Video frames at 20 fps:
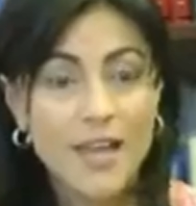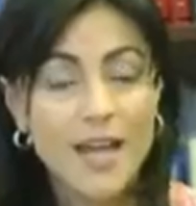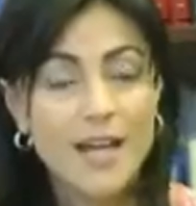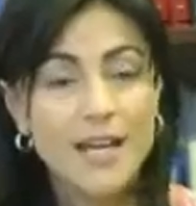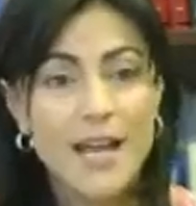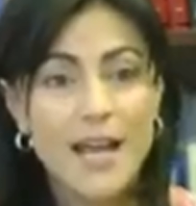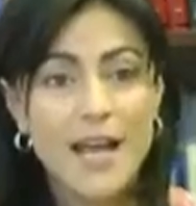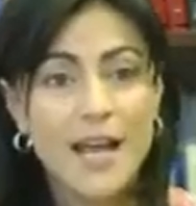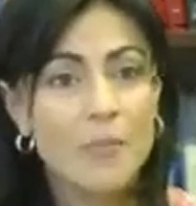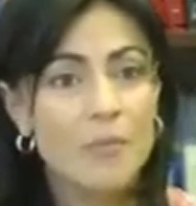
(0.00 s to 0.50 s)
that
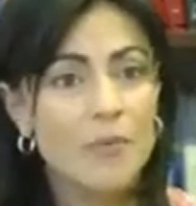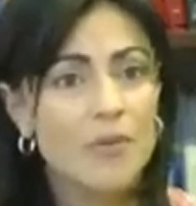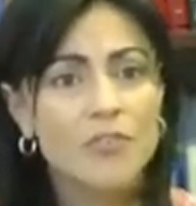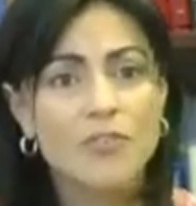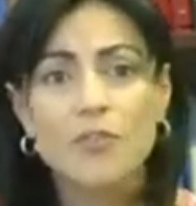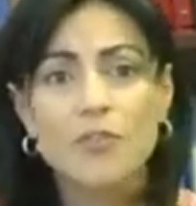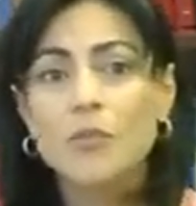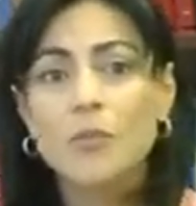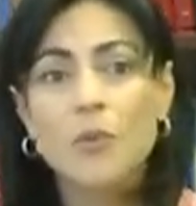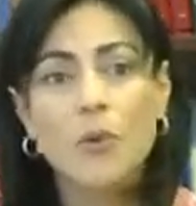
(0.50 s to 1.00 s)

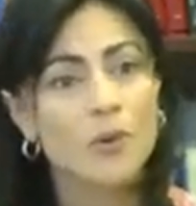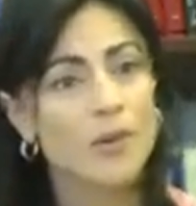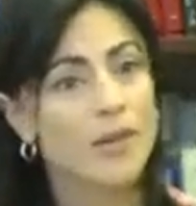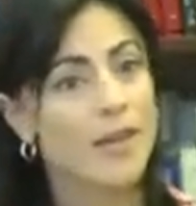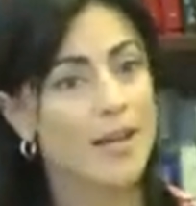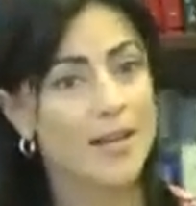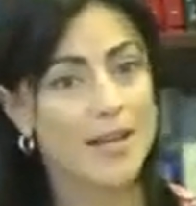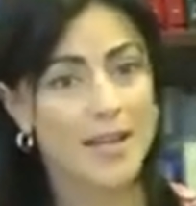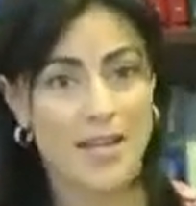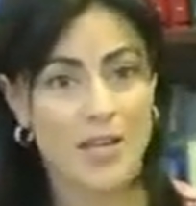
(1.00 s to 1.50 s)
happens, we won't
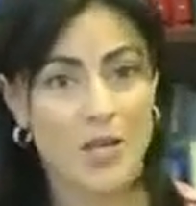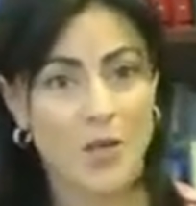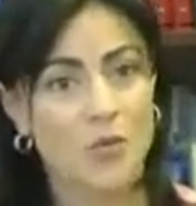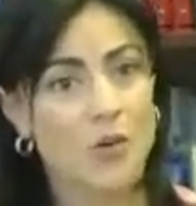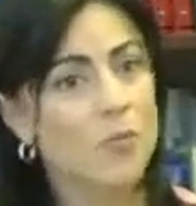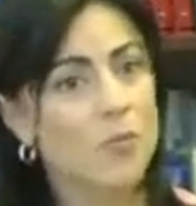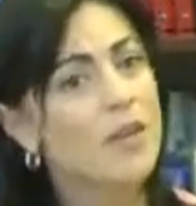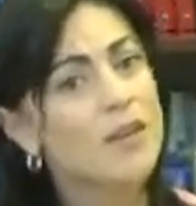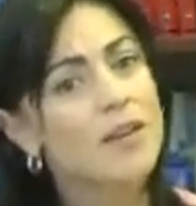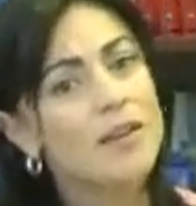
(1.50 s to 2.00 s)
get
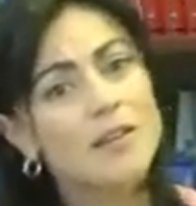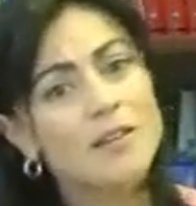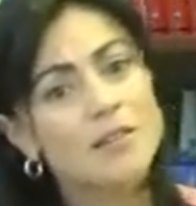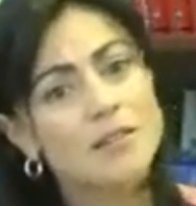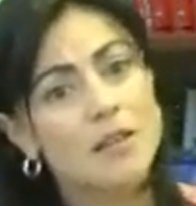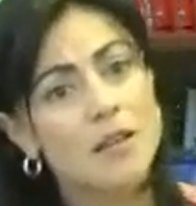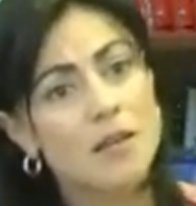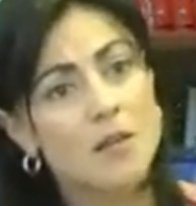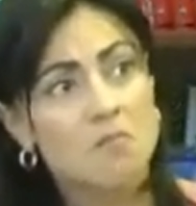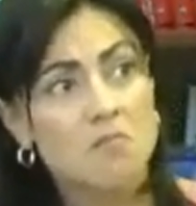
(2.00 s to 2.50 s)
anywhere,
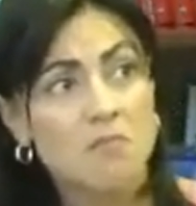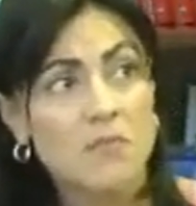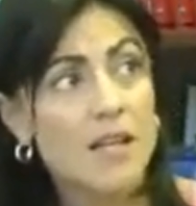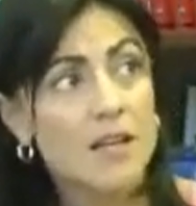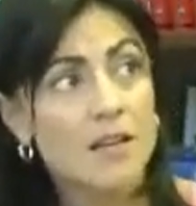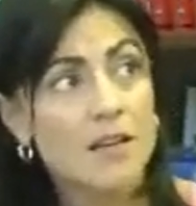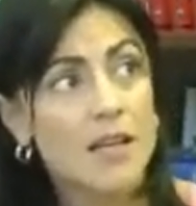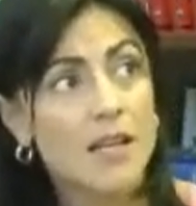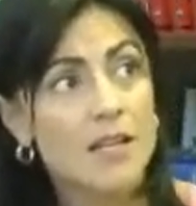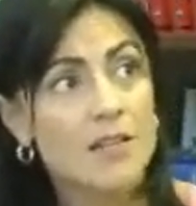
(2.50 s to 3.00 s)
because
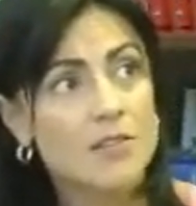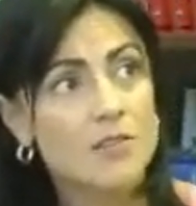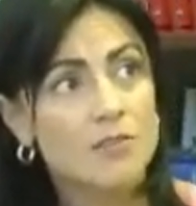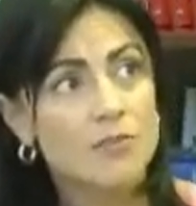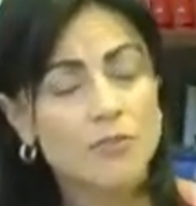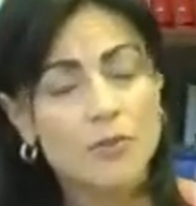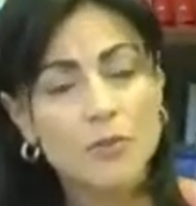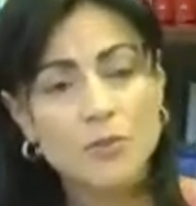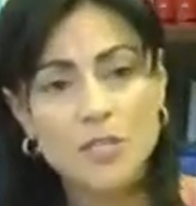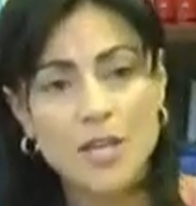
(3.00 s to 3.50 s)
then it's
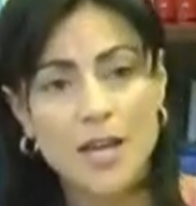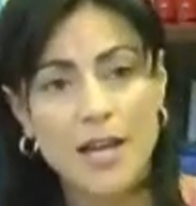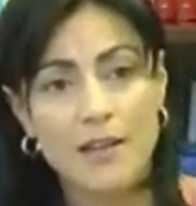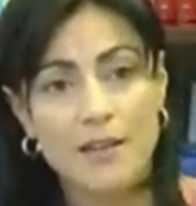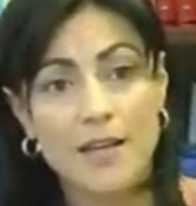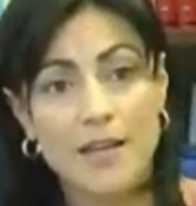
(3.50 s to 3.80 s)
futile,